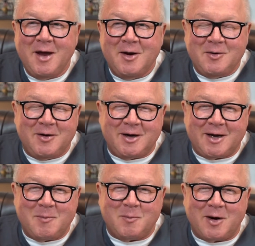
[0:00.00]
New
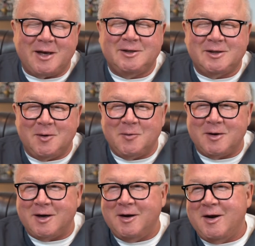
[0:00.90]
nickname, Brecky Joe. We
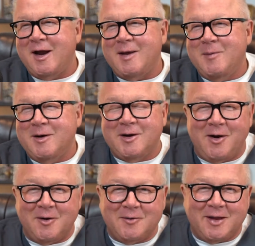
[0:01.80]
call. Now I keep
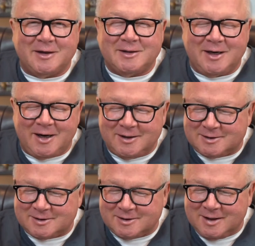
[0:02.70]
calling her that tonight.
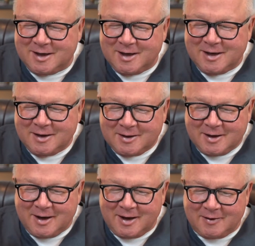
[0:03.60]
She's changed my name.
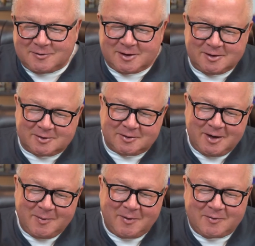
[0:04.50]
Yeah, I've changed her
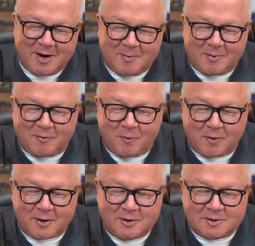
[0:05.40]
name. I've done it
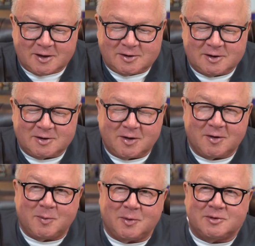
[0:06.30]
before. Usually, I change it on
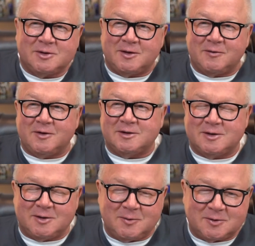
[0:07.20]
their birth certificates
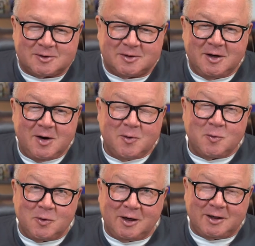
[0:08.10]
too, which
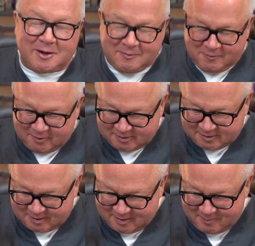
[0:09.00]
really confuses
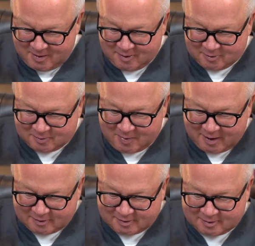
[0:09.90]
them and their
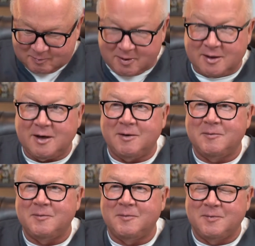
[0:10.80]
spouses. But sounds oh. legal.